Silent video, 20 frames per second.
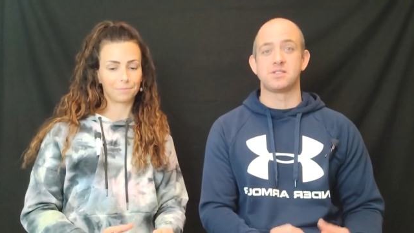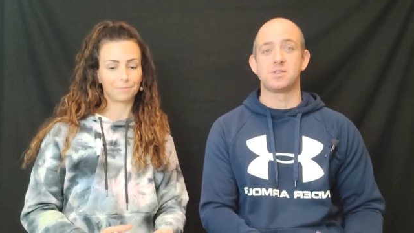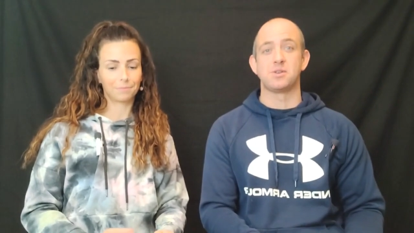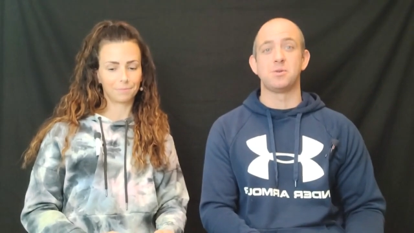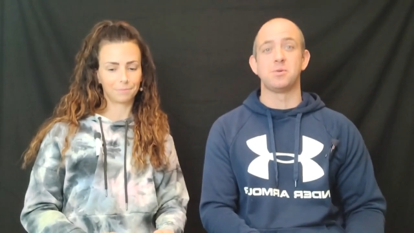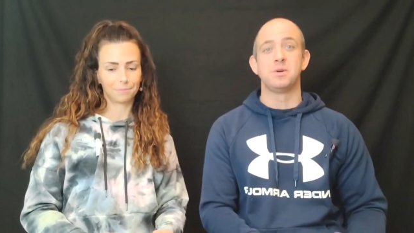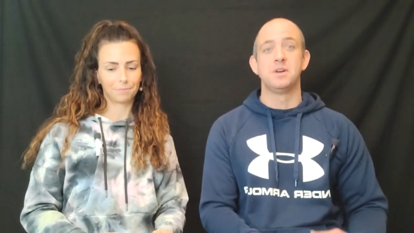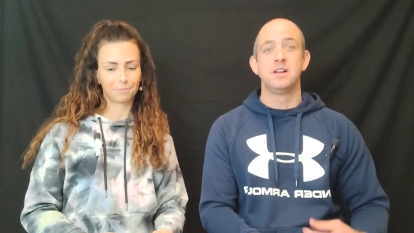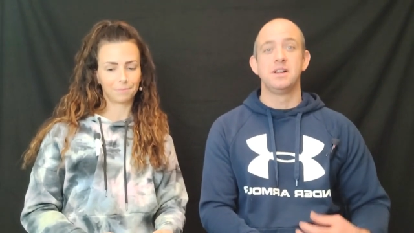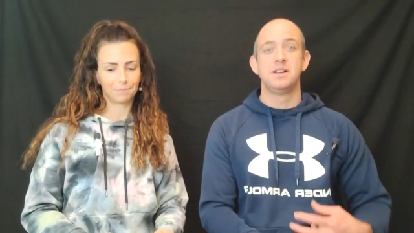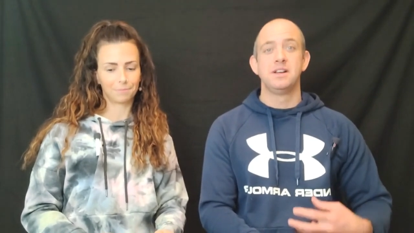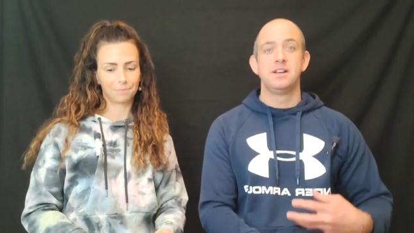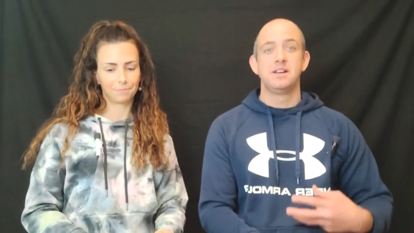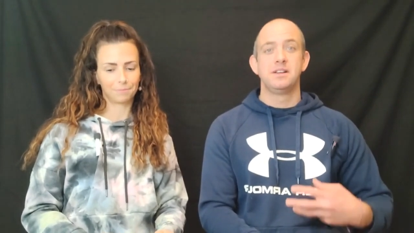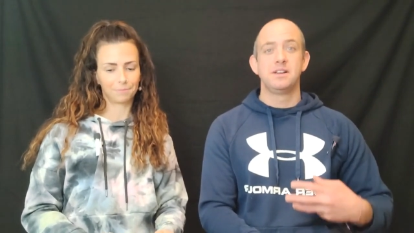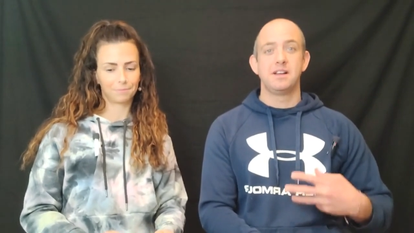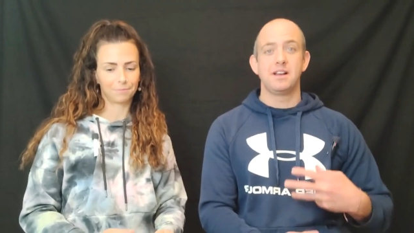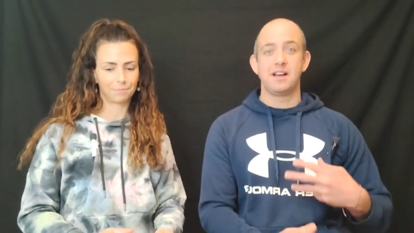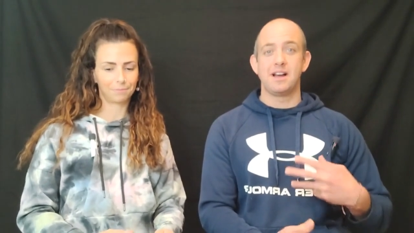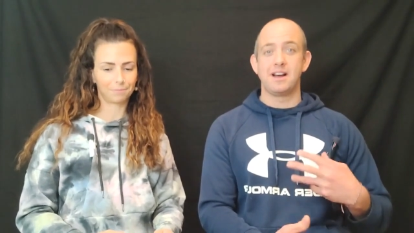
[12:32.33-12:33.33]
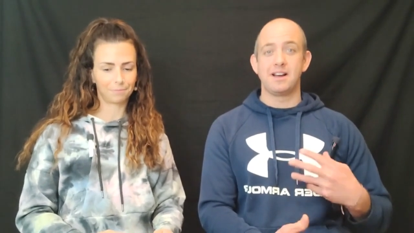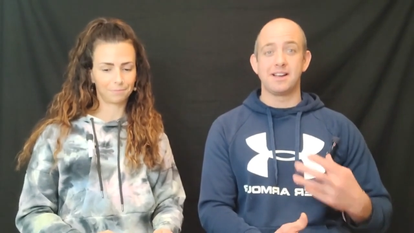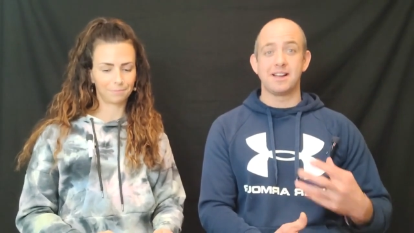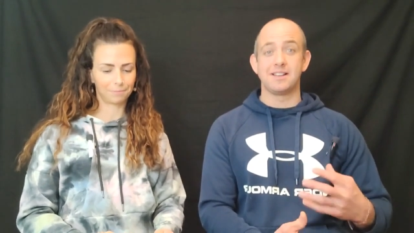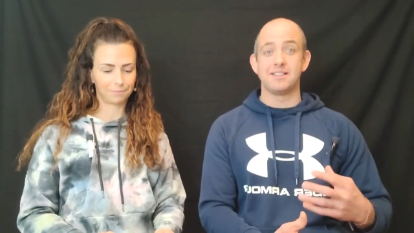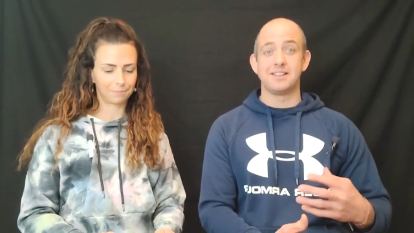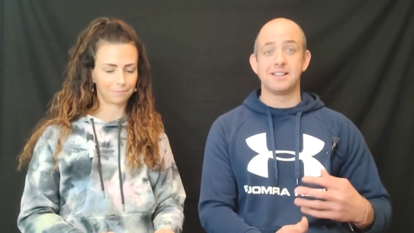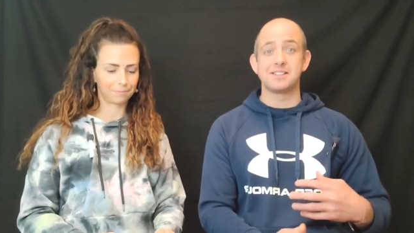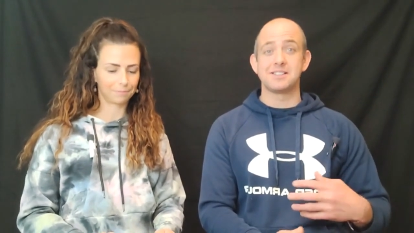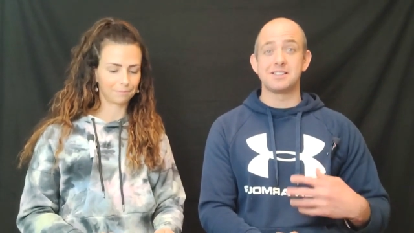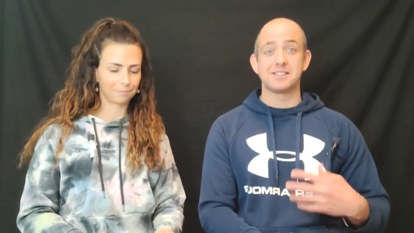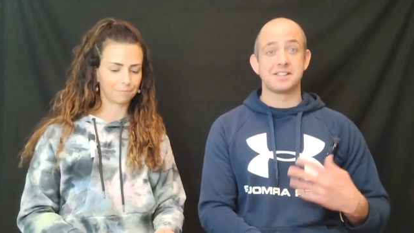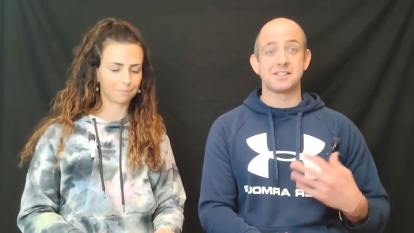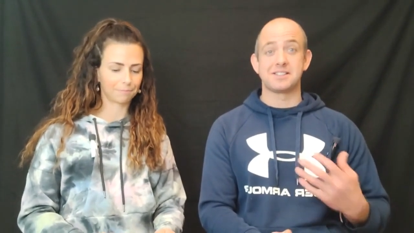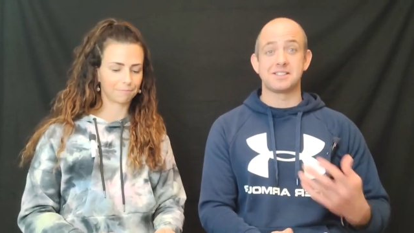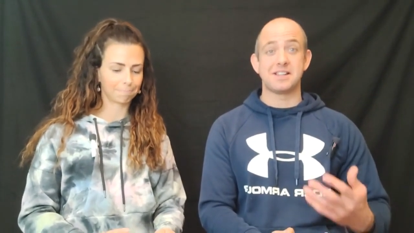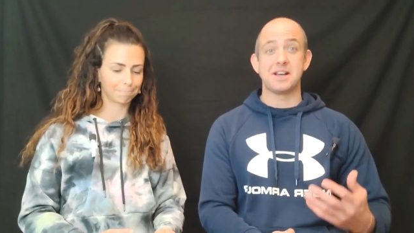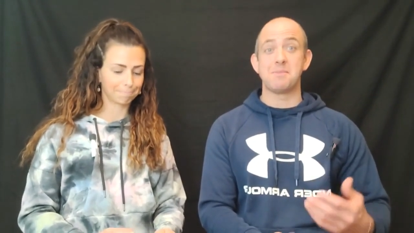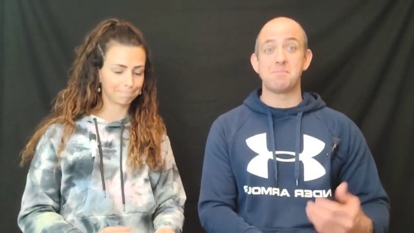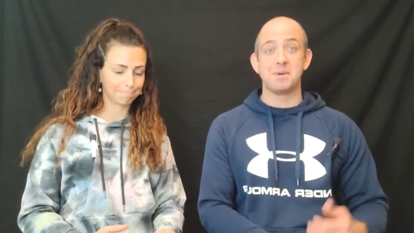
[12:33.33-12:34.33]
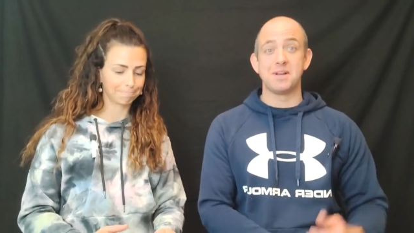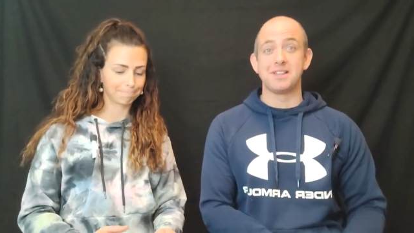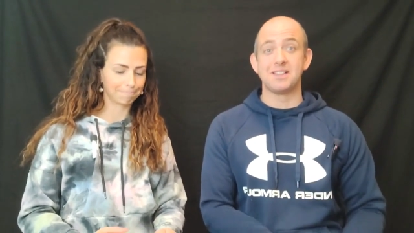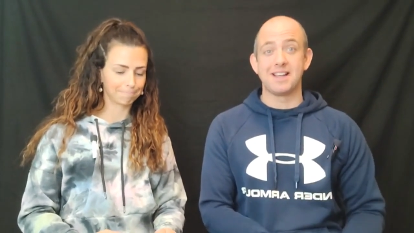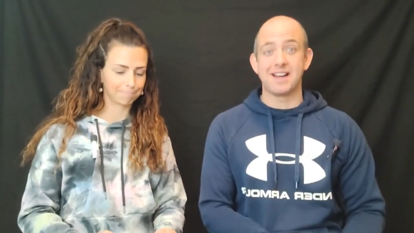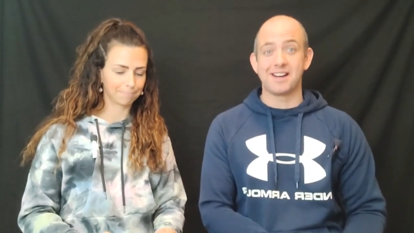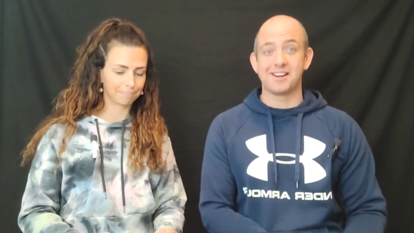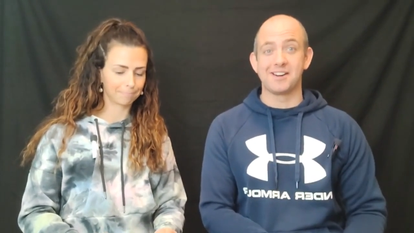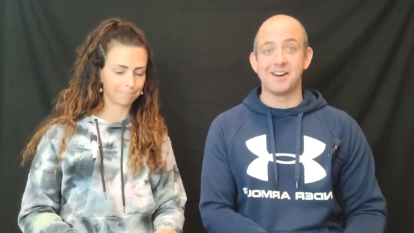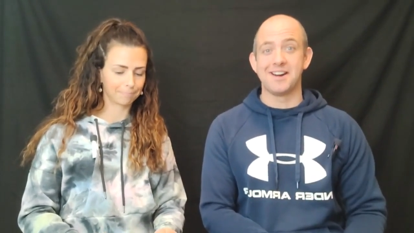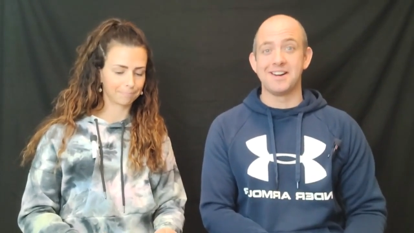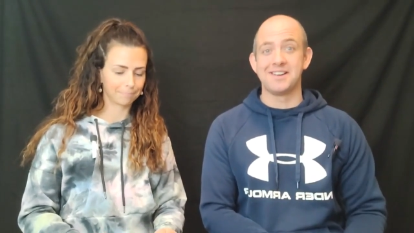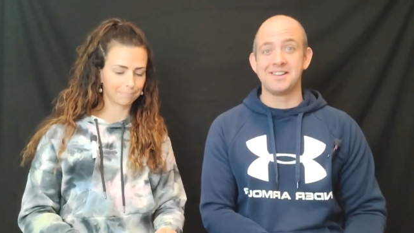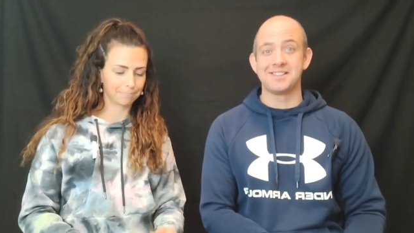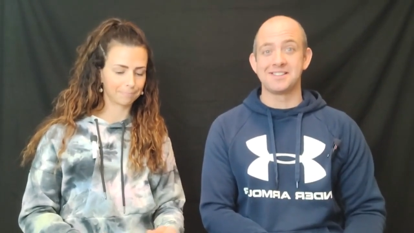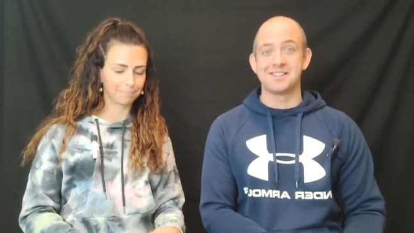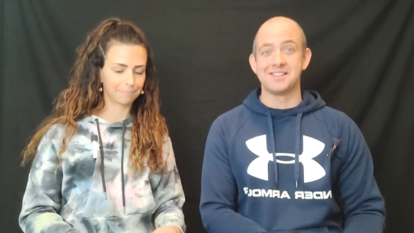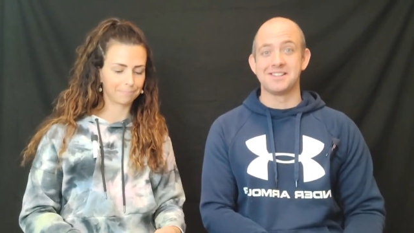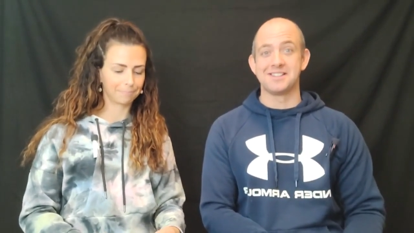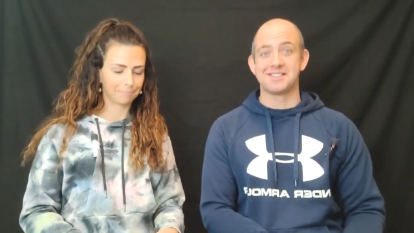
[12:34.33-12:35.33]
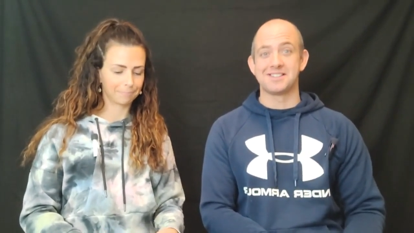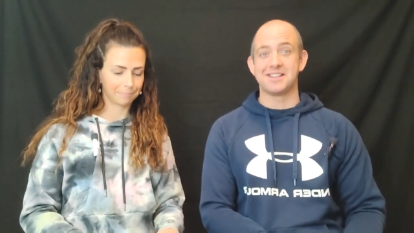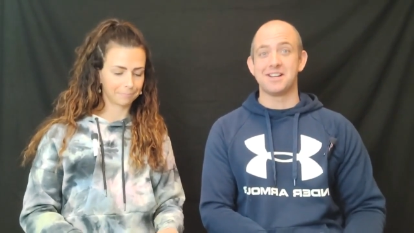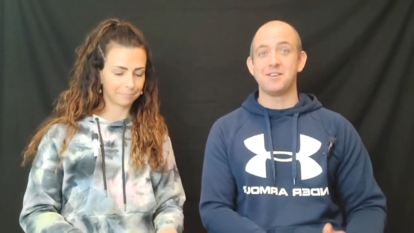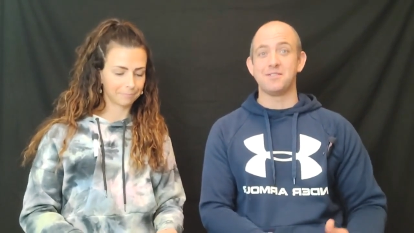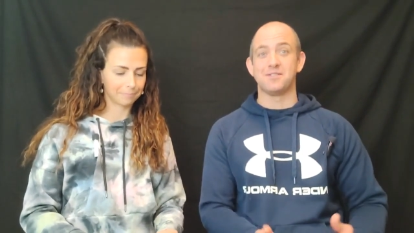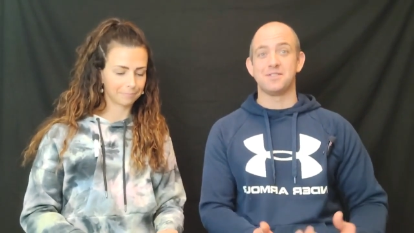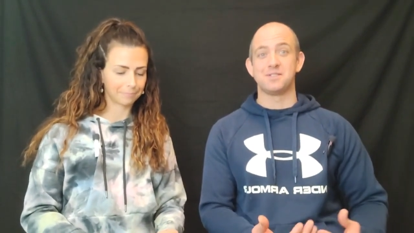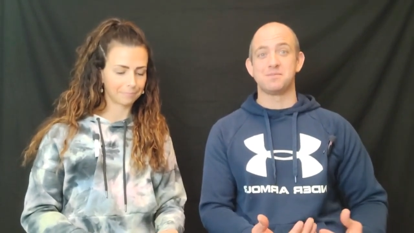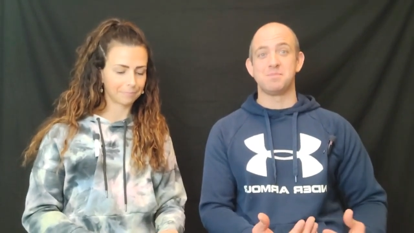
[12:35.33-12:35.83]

Speaker 1: So again, this is a step in that kindness in itself,